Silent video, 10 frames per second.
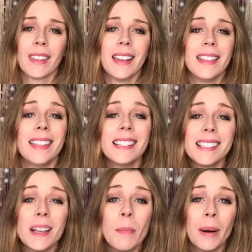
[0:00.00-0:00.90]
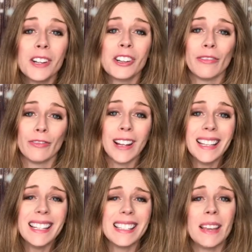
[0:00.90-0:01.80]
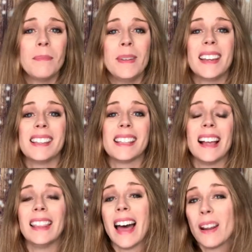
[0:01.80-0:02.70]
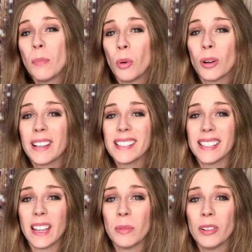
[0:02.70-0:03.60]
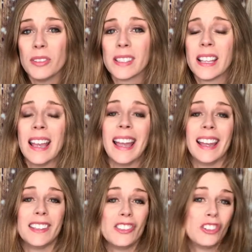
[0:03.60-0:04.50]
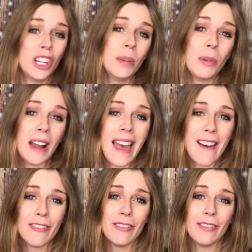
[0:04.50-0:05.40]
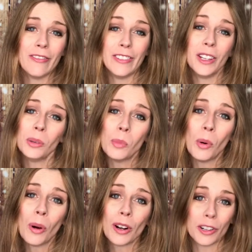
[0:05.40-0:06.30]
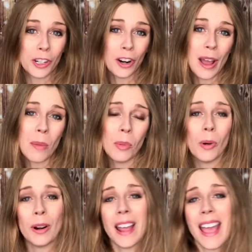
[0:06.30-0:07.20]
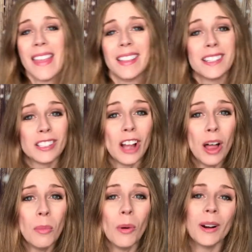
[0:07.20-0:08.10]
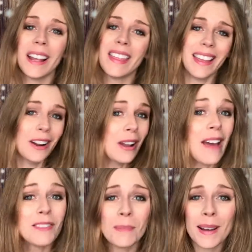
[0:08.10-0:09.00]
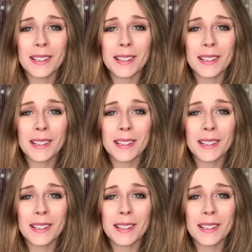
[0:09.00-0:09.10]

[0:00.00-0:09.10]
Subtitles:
This is a budget-friendly tip because a lot of boarding stables, it's cheaper to have field board or turnout board than stall board. They don't have to muck a